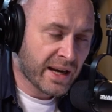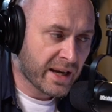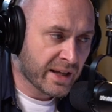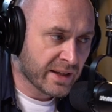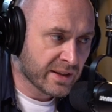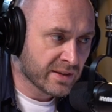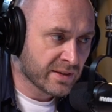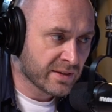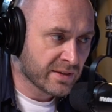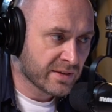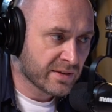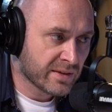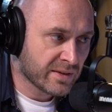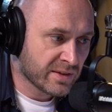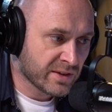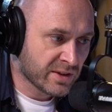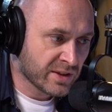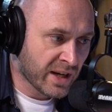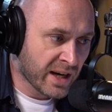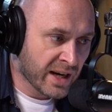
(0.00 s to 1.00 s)
and
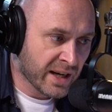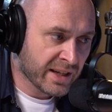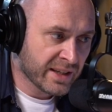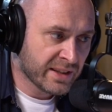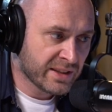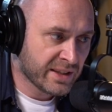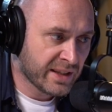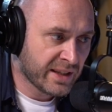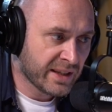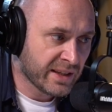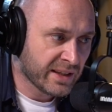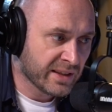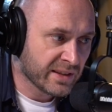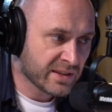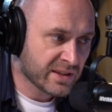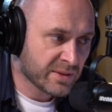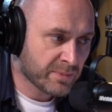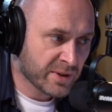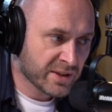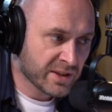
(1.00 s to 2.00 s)

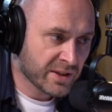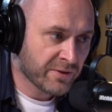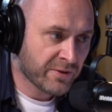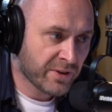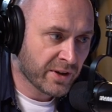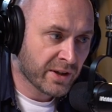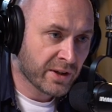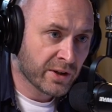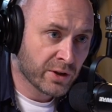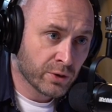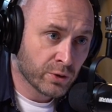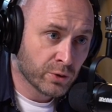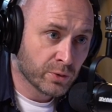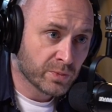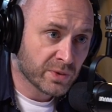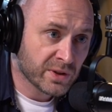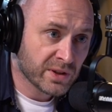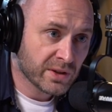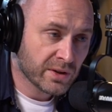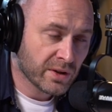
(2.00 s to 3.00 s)
targeting specific
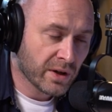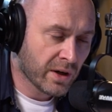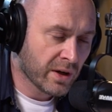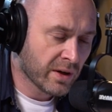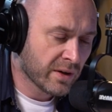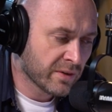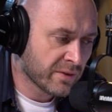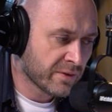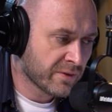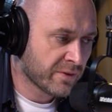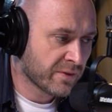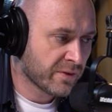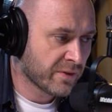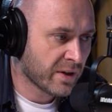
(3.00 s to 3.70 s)
groups of